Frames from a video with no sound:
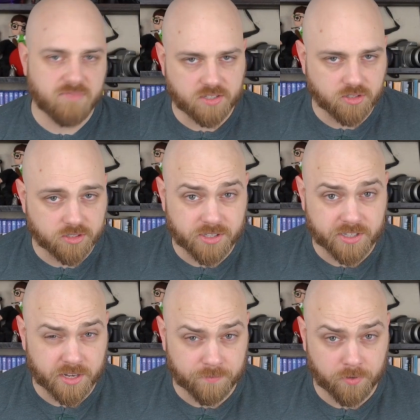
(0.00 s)
as long as you can
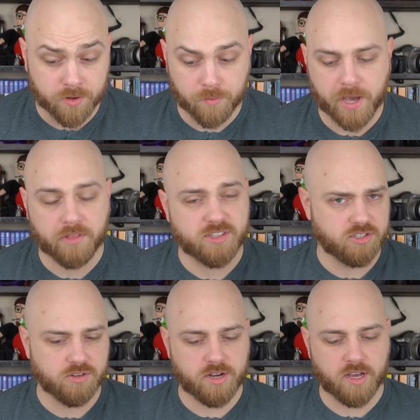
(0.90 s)
get in front of your mouth, it's
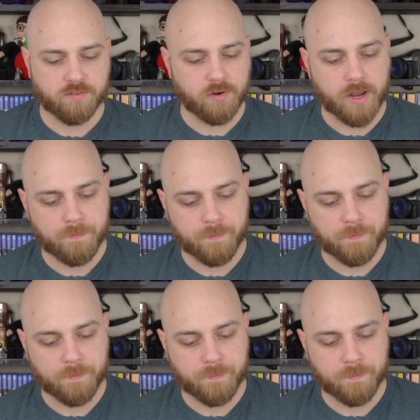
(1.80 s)
good enough, right?